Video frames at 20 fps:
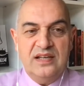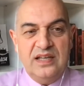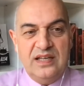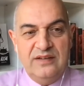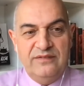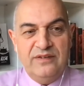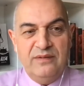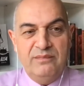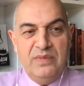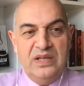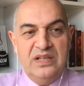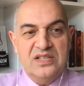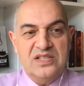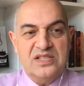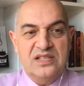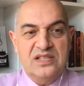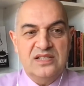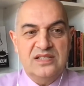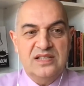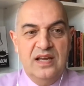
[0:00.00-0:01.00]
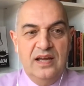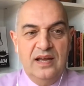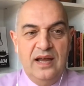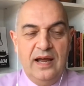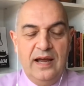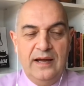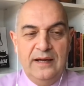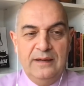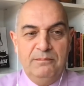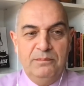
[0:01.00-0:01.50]
if a minister's
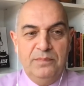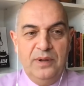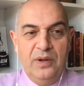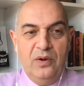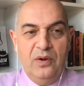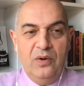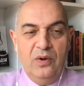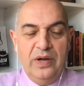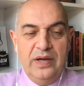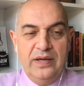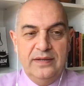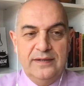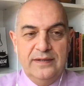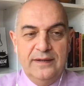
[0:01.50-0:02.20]
employed